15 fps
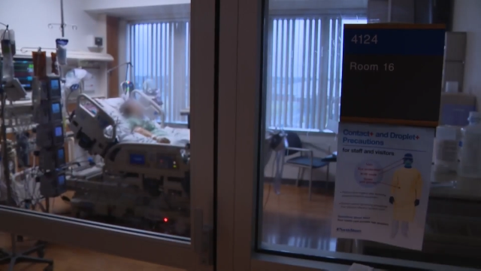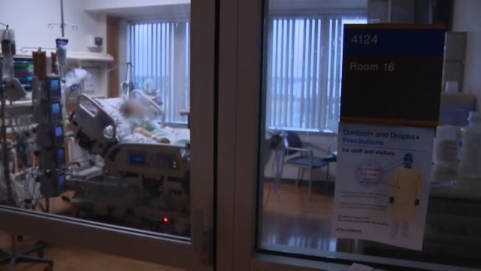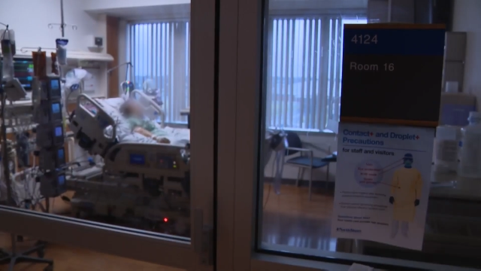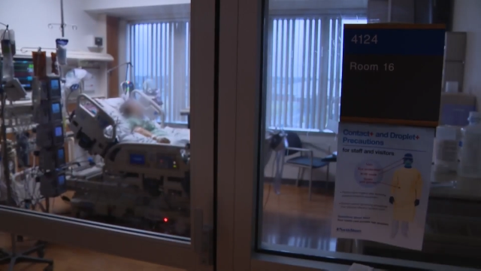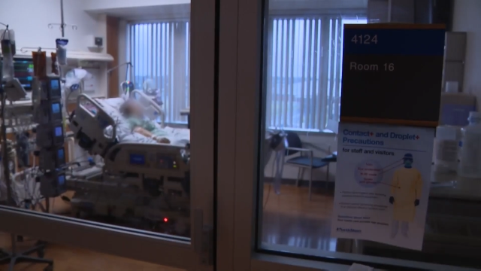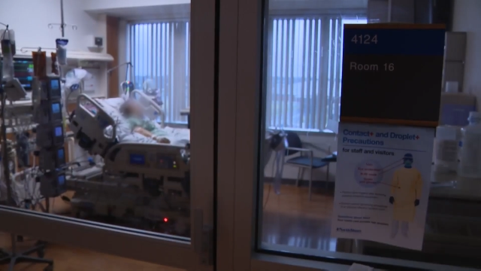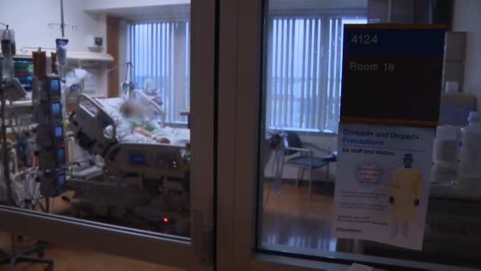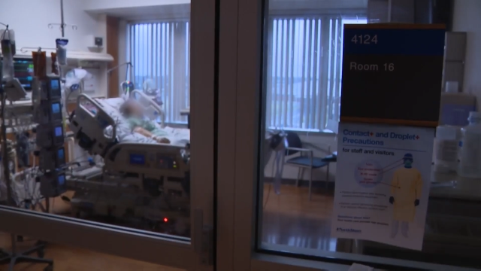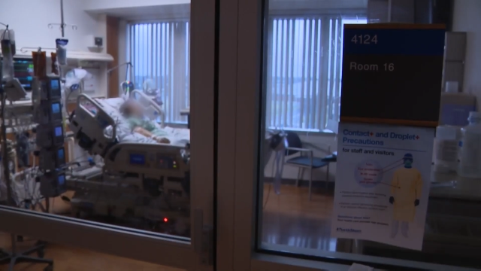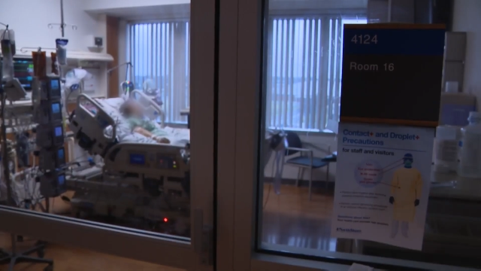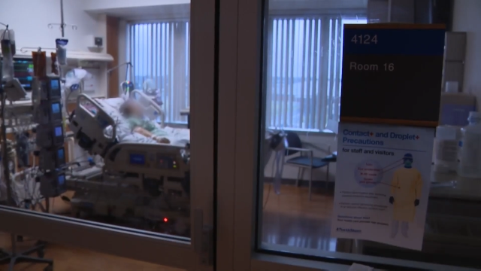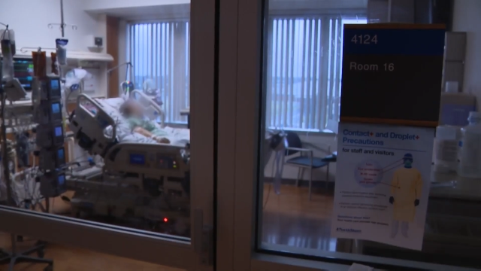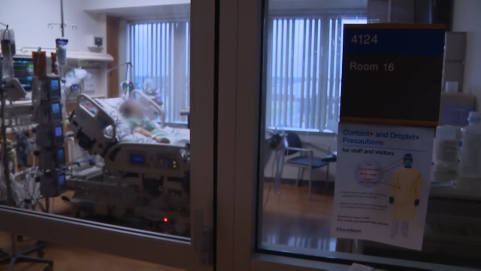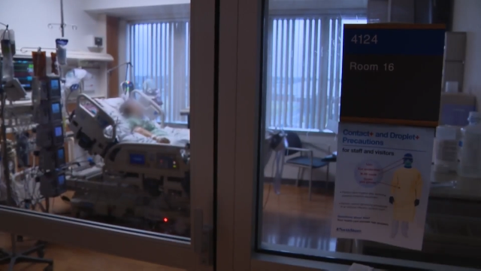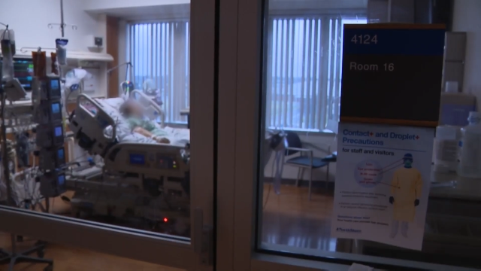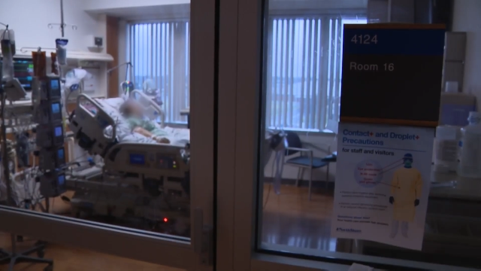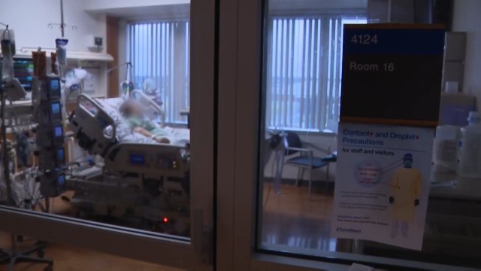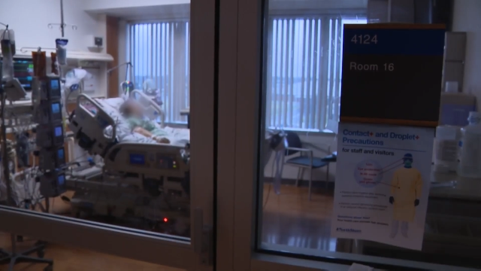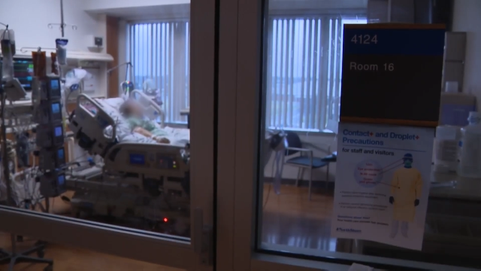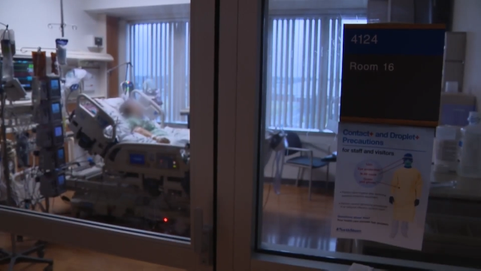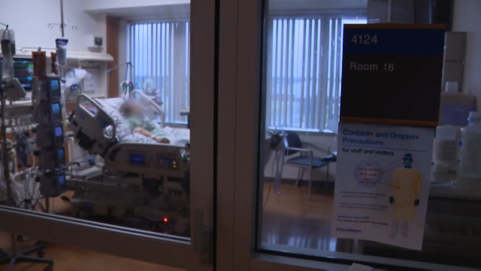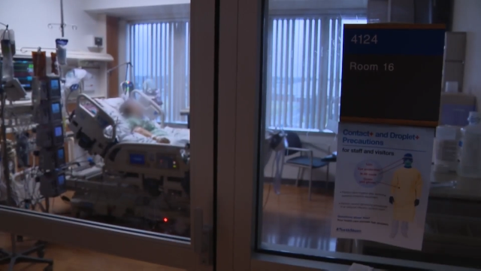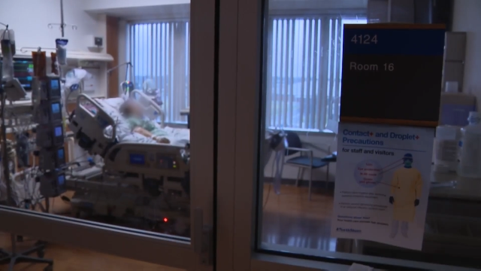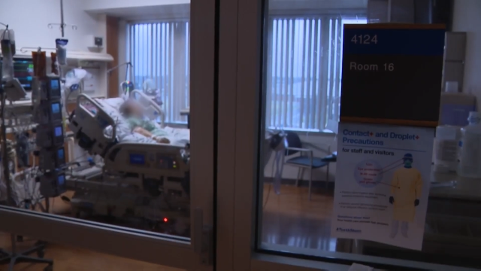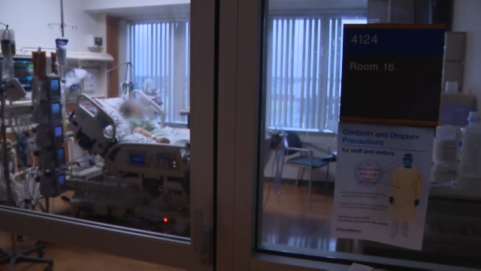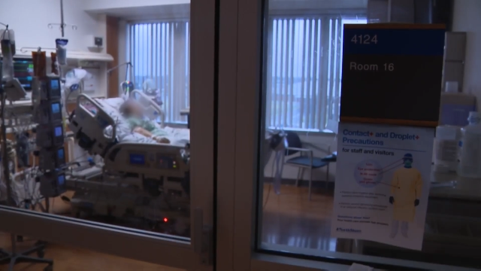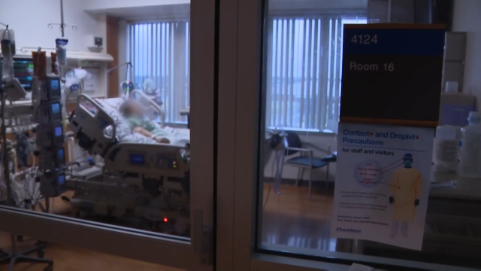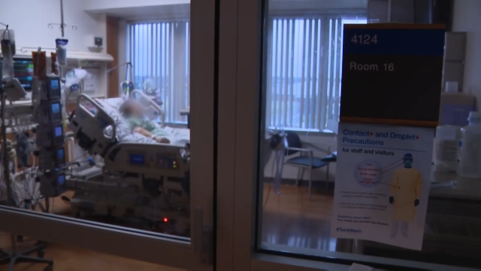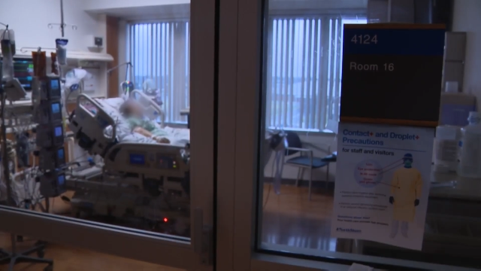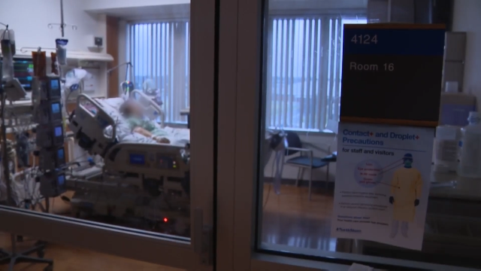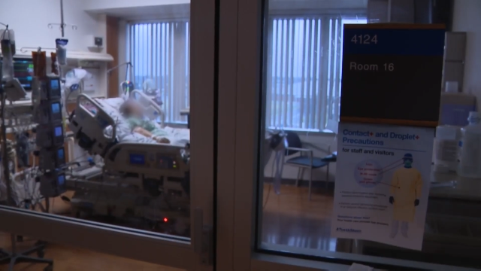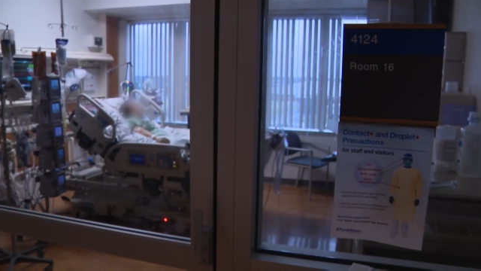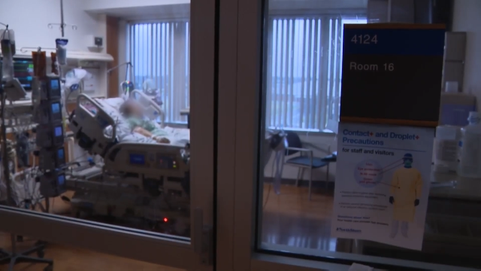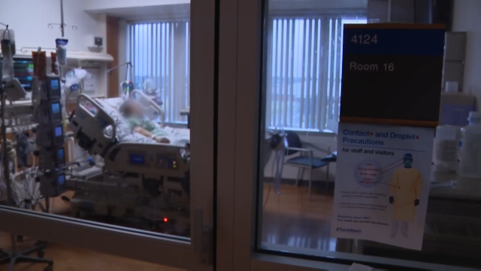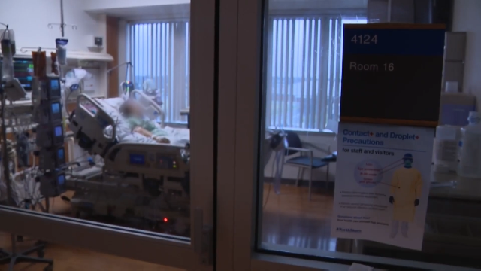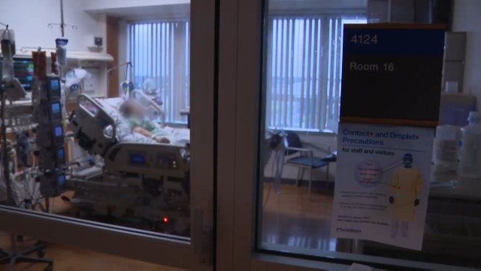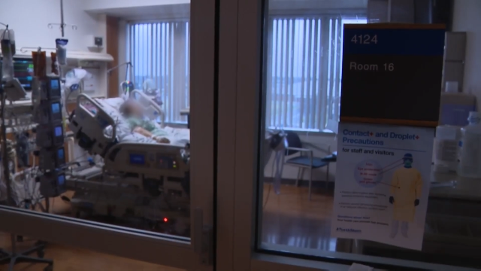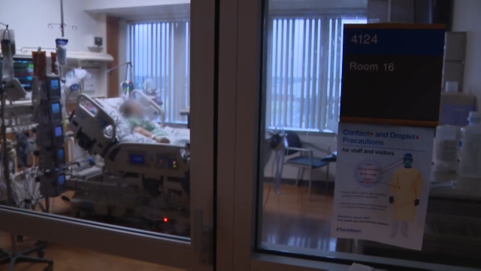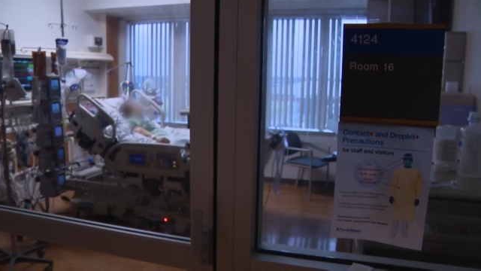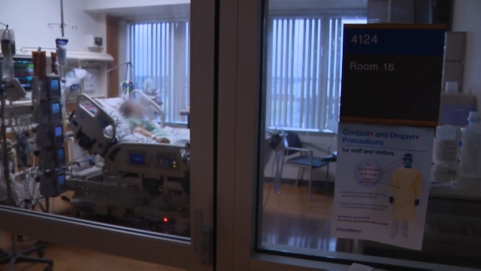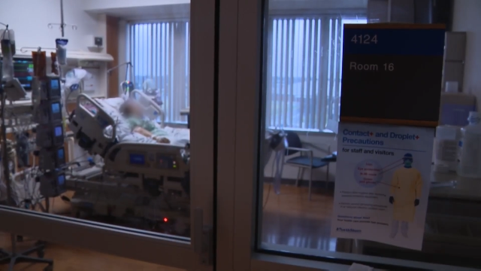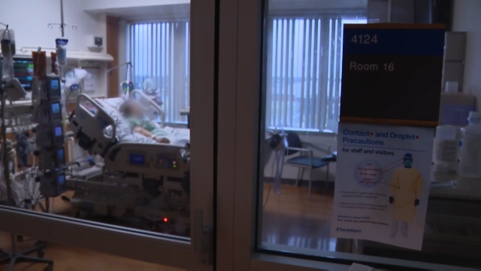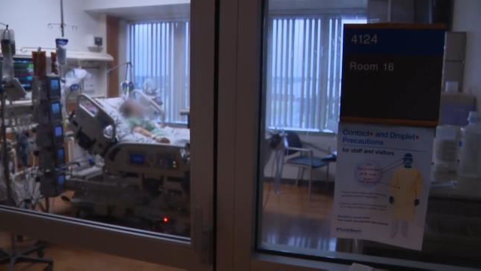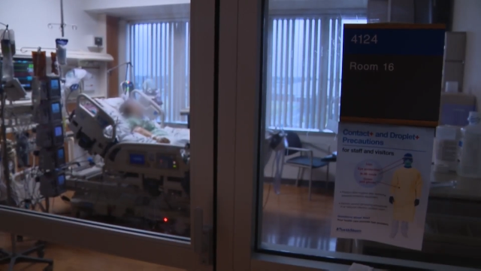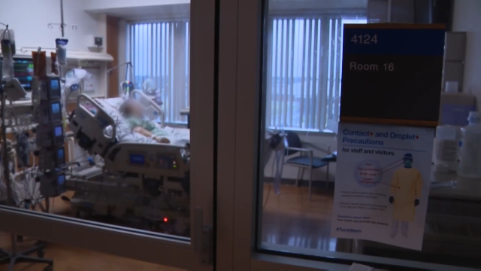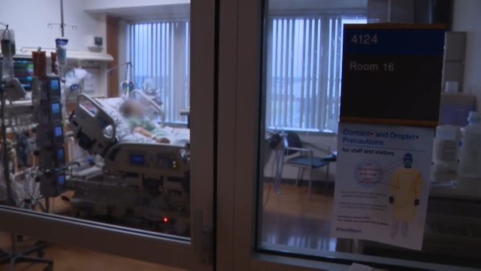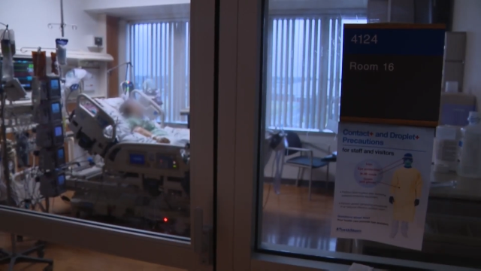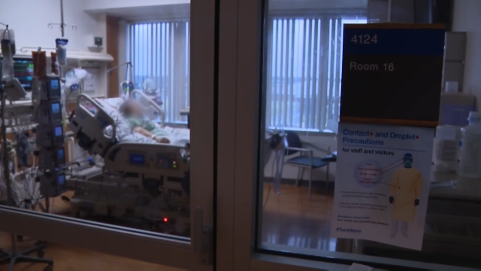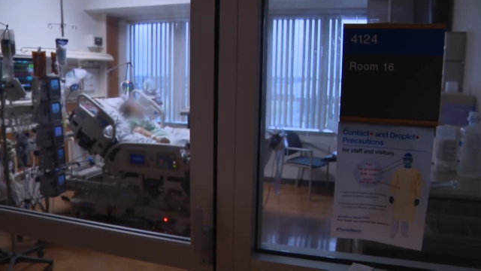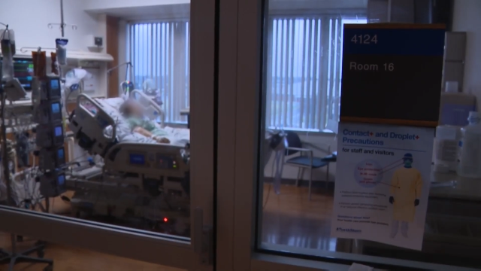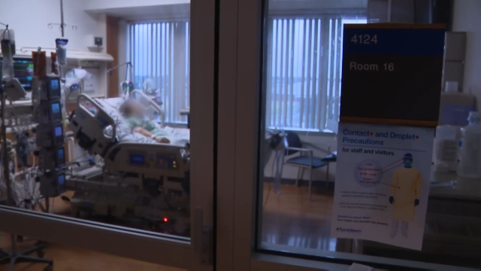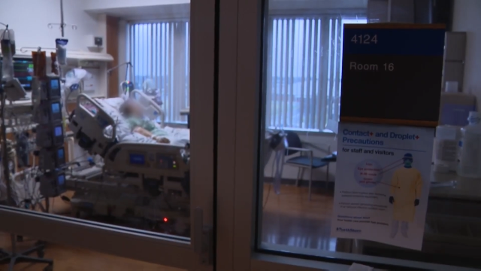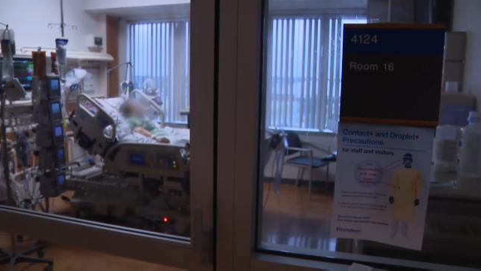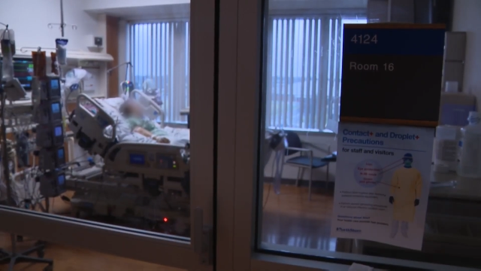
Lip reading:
No face is visible, so there are no lips to read.